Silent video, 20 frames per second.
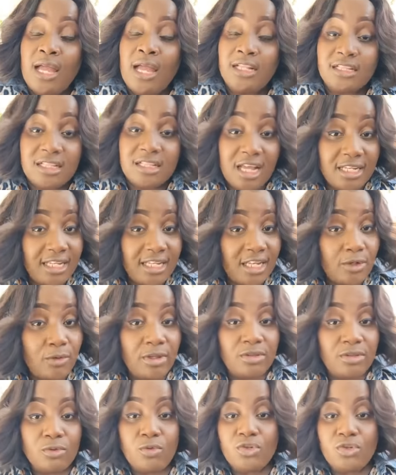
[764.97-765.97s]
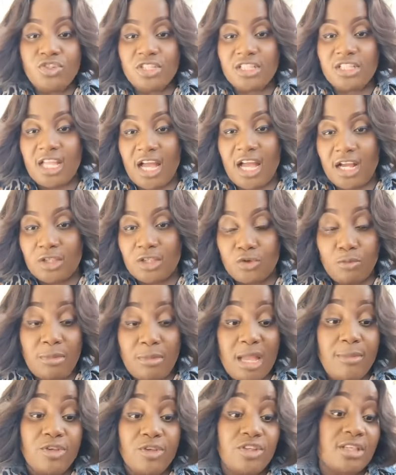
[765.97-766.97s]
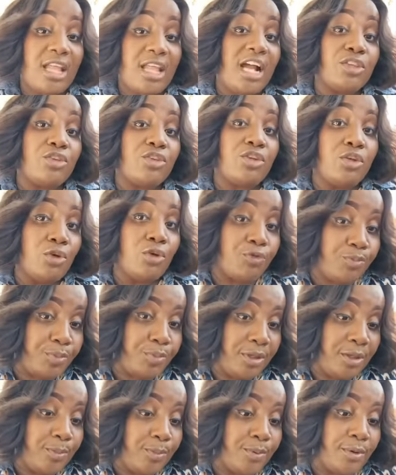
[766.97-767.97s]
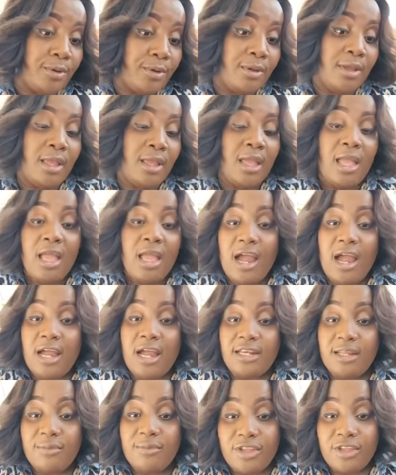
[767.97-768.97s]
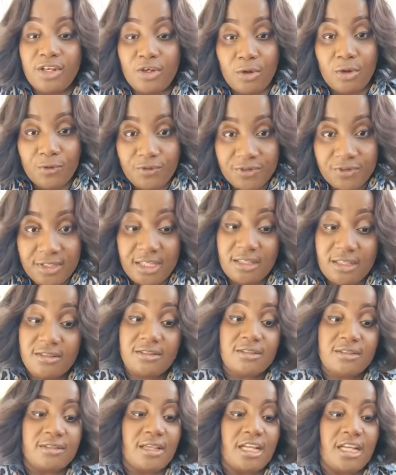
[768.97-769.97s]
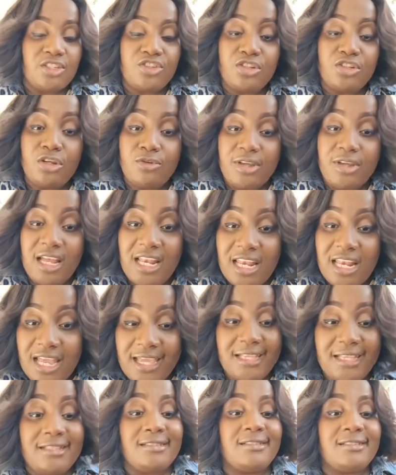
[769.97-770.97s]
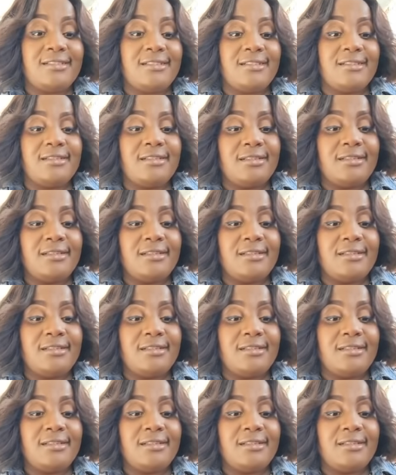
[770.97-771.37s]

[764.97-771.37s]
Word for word: And Claudia knows who she talked to. Maybe she talked to enough people or them say enough things and she don't realize.